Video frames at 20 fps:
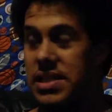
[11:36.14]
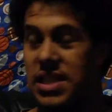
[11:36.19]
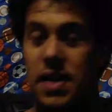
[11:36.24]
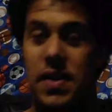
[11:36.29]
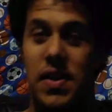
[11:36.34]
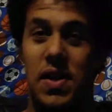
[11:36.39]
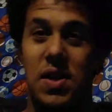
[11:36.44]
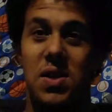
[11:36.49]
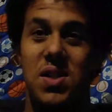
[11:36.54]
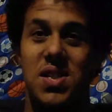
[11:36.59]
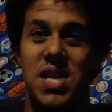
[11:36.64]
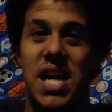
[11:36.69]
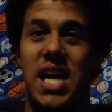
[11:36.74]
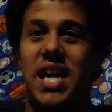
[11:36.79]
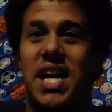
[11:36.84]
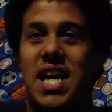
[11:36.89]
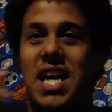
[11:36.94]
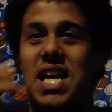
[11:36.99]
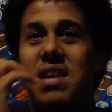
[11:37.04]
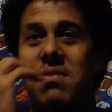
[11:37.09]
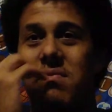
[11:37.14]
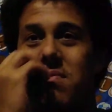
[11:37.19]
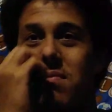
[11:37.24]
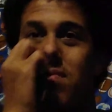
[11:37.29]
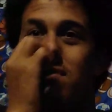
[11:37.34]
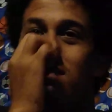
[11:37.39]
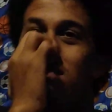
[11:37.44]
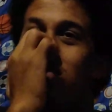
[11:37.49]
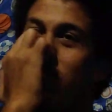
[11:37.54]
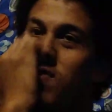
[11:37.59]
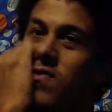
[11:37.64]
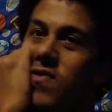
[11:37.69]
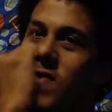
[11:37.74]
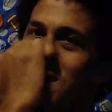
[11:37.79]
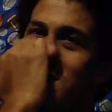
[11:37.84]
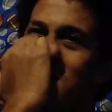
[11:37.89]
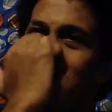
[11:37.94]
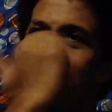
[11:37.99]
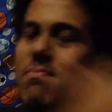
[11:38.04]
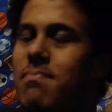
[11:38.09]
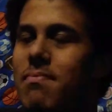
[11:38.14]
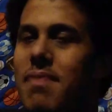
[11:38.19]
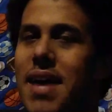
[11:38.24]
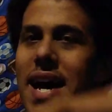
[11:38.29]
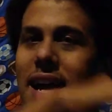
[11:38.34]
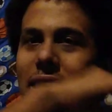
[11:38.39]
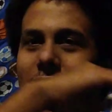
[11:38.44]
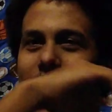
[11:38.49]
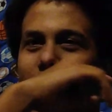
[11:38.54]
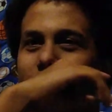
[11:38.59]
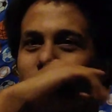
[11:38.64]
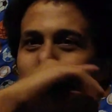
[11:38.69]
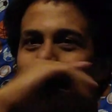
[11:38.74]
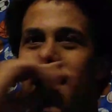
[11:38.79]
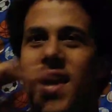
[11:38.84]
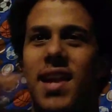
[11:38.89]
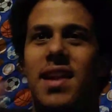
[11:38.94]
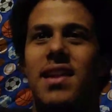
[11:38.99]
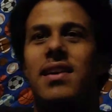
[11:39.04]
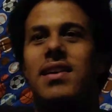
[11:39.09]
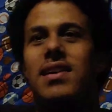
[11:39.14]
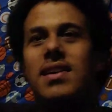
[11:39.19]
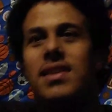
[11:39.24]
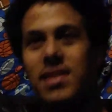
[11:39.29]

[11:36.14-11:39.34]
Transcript: So the whole entire Heat Vision battle happened.